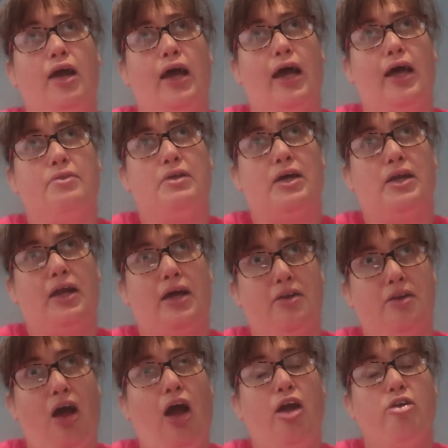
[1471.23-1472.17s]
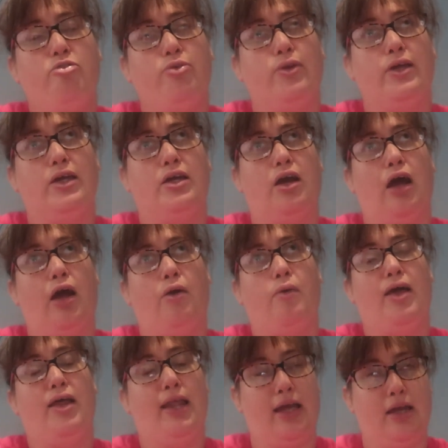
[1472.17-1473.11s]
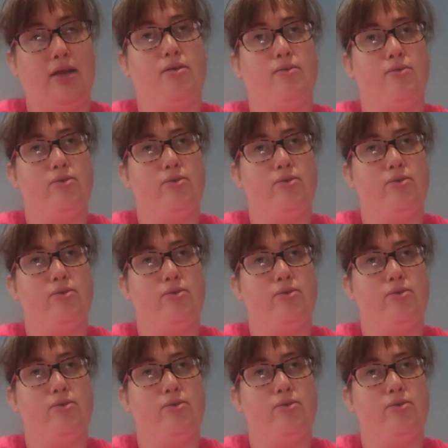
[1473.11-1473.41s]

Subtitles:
and then I'd hopefully go, like